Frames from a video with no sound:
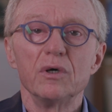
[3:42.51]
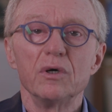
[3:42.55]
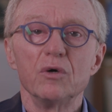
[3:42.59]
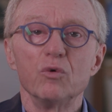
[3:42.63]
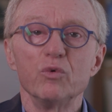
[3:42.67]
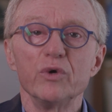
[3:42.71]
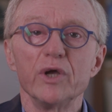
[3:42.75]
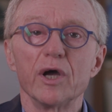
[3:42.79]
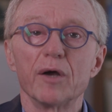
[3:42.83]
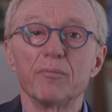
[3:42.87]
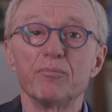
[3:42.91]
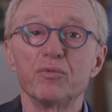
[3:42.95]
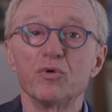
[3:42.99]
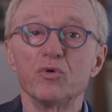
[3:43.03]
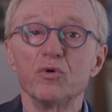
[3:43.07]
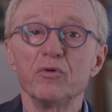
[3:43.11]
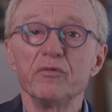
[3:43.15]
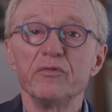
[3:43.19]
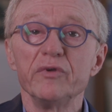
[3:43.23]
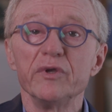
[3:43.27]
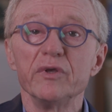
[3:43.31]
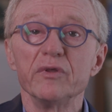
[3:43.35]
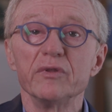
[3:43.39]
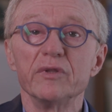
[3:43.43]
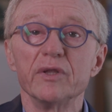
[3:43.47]
we are
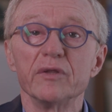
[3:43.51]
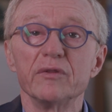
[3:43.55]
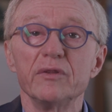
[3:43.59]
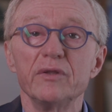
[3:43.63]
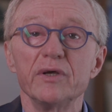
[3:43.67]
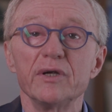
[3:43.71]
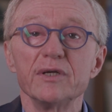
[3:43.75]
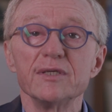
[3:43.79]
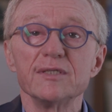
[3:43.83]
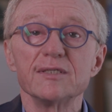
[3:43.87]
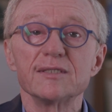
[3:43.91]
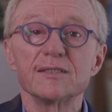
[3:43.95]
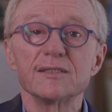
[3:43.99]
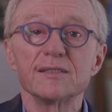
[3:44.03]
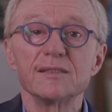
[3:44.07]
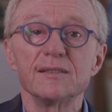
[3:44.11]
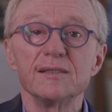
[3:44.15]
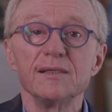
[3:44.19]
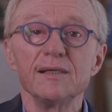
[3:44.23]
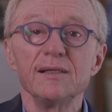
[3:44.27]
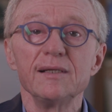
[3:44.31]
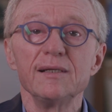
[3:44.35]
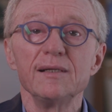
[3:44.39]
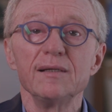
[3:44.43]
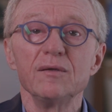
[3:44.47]
proving that there is
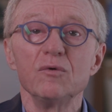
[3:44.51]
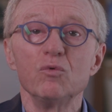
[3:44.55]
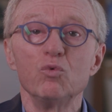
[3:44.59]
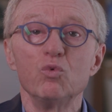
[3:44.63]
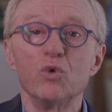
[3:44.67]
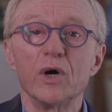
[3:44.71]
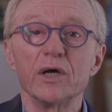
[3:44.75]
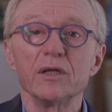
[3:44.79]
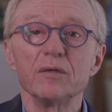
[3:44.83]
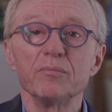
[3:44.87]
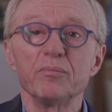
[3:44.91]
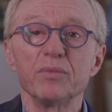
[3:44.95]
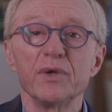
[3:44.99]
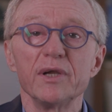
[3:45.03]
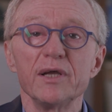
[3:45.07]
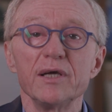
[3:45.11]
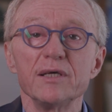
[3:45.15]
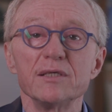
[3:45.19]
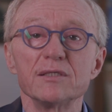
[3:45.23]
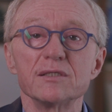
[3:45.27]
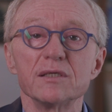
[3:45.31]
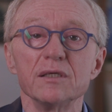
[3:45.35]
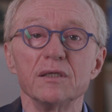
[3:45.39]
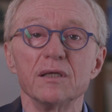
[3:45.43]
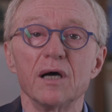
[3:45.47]
still one
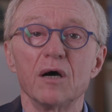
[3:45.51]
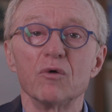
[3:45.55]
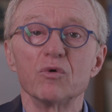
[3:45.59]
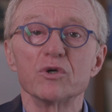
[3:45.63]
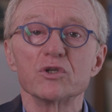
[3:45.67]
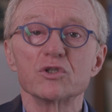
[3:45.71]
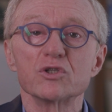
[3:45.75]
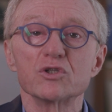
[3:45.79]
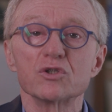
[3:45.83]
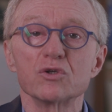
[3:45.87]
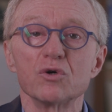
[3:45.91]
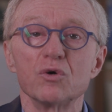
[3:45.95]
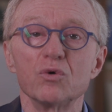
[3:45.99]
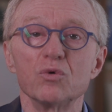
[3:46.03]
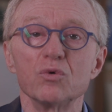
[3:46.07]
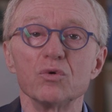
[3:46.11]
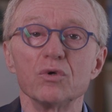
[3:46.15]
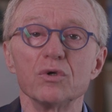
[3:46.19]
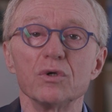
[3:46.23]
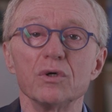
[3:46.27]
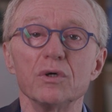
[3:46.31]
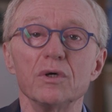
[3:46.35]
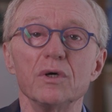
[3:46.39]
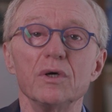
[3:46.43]
place in our soul